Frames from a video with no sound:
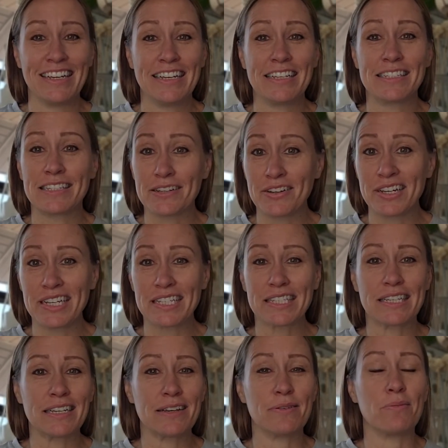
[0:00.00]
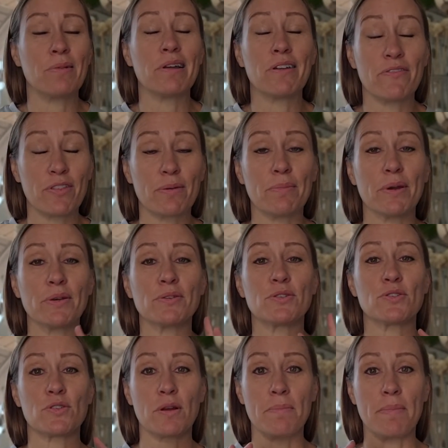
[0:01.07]
Seriously, one of the
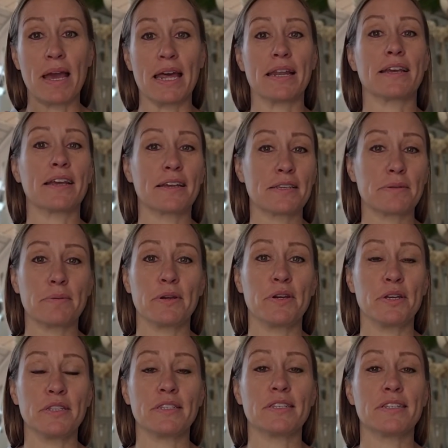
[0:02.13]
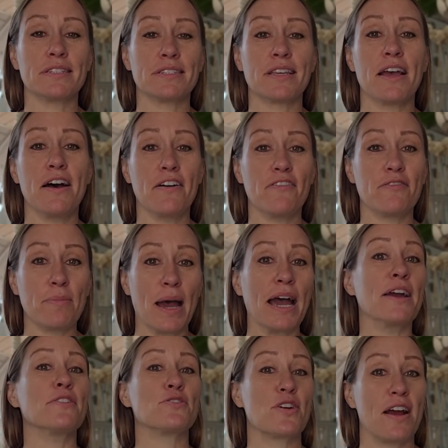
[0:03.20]
most traumatic experiences of
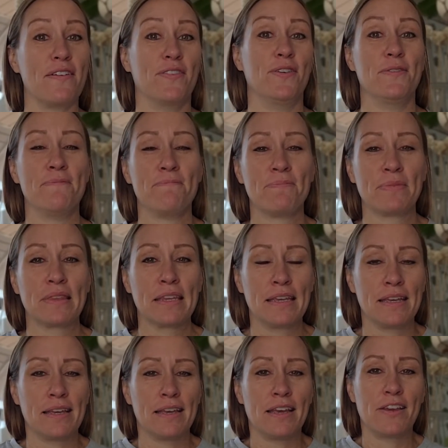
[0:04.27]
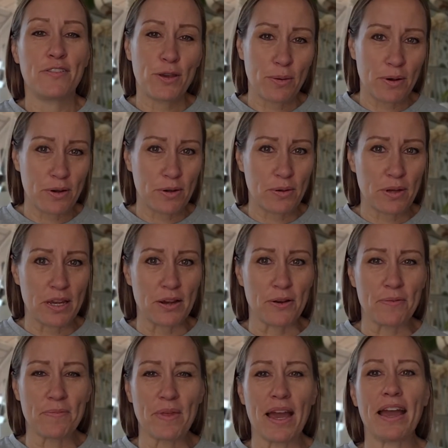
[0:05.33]
my travel. If you are new
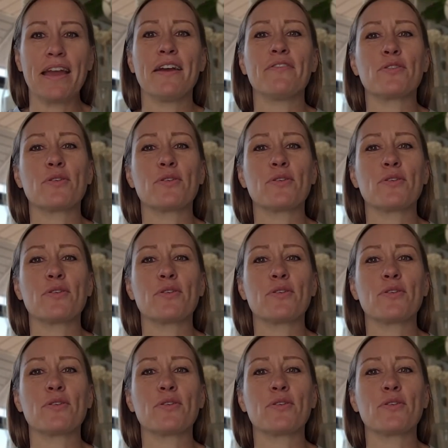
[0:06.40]
here, I have